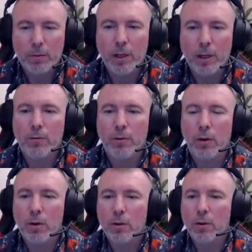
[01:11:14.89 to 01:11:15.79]
We are
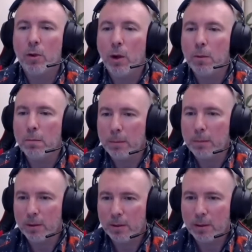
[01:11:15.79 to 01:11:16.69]
for the normal
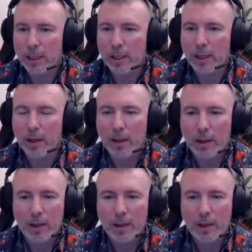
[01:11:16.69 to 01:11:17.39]
people than there.